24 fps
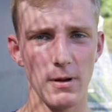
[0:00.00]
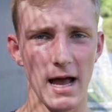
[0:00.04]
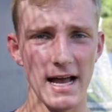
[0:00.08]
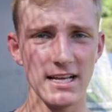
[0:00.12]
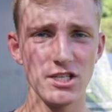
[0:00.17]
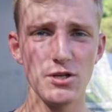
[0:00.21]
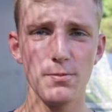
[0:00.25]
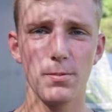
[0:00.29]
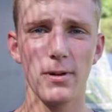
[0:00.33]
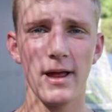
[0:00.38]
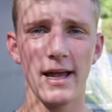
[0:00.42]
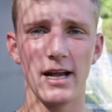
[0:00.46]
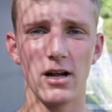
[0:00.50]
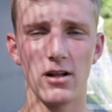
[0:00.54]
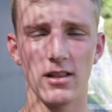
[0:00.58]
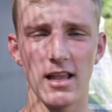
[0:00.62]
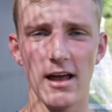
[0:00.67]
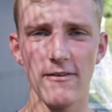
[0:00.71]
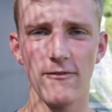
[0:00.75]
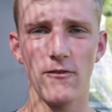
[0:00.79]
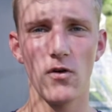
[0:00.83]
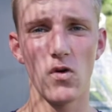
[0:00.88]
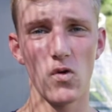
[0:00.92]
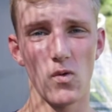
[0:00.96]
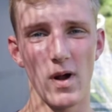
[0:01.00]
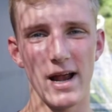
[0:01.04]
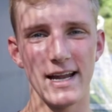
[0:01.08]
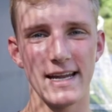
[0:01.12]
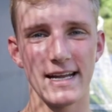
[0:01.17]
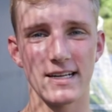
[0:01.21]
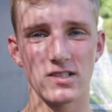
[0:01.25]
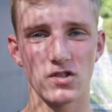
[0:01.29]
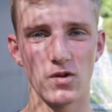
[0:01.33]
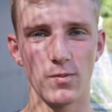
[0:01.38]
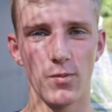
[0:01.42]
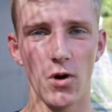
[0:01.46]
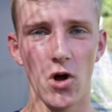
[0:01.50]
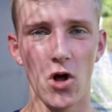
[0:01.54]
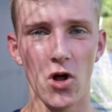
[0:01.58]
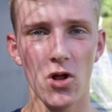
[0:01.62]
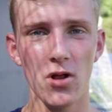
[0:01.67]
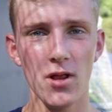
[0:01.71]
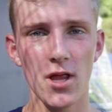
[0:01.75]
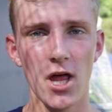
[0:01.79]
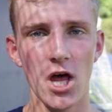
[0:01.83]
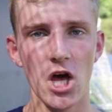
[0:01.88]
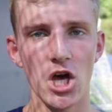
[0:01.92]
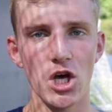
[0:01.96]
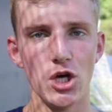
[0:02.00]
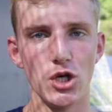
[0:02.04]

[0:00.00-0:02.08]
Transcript: as you plant your left foot right next to the ball,